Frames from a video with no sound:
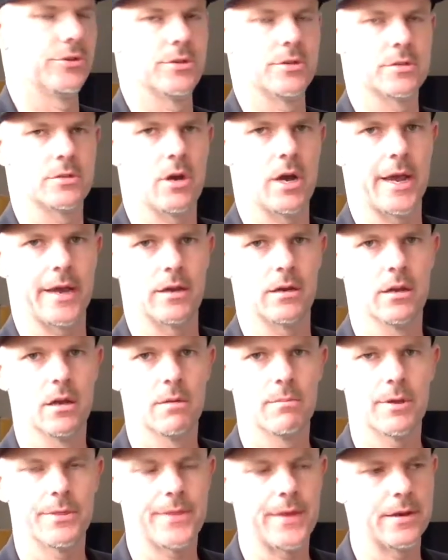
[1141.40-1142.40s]
design.
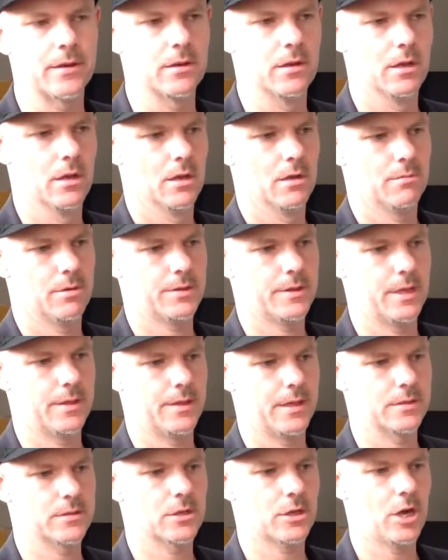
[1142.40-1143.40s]
But then
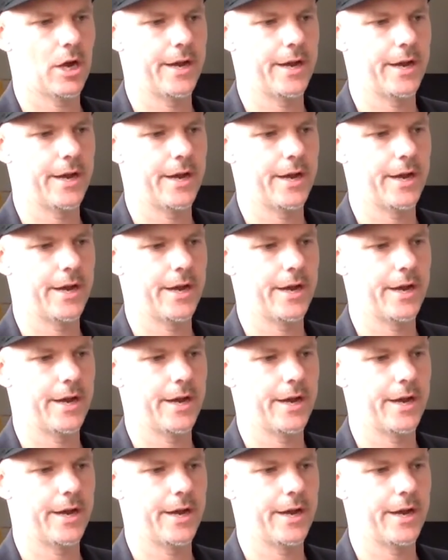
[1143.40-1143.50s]
there's a